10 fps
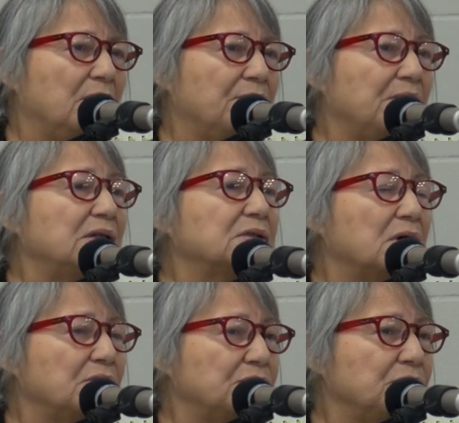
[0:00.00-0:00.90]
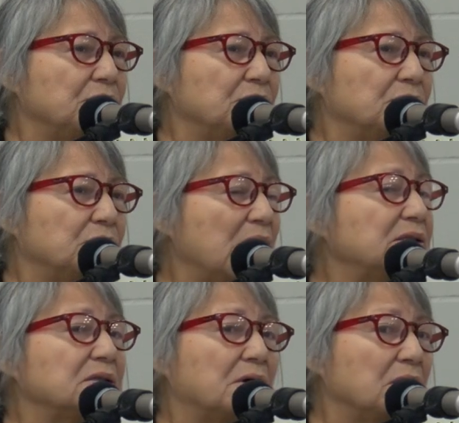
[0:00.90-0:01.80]
That's our truth.
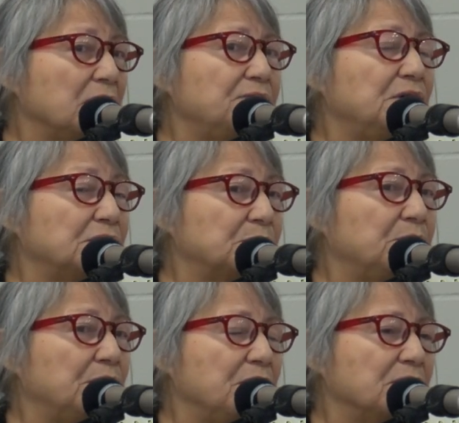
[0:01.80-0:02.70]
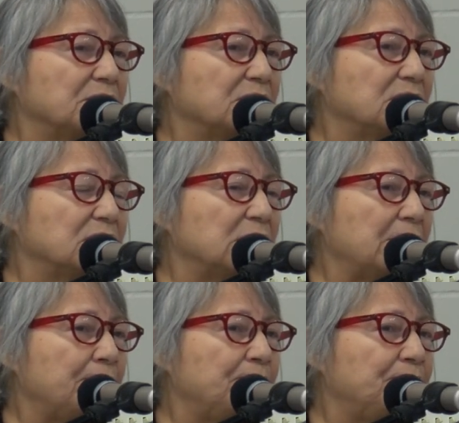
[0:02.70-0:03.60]
That's our lived experiences.
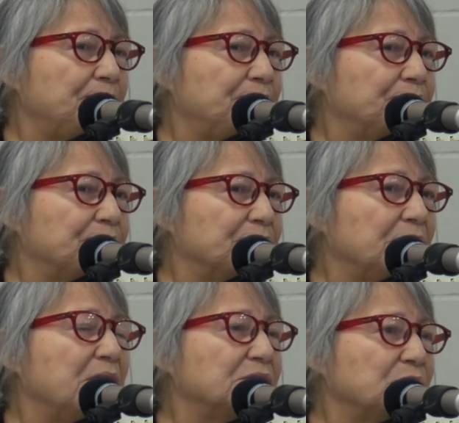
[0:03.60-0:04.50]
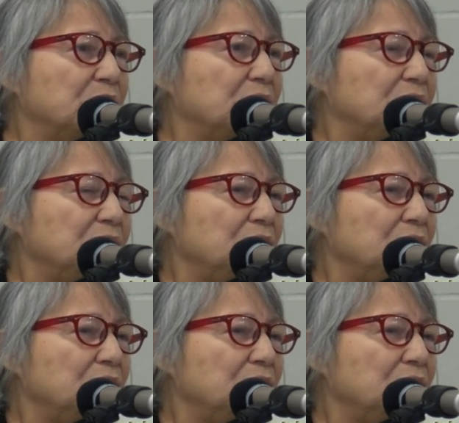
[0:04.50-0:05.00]
And that's what,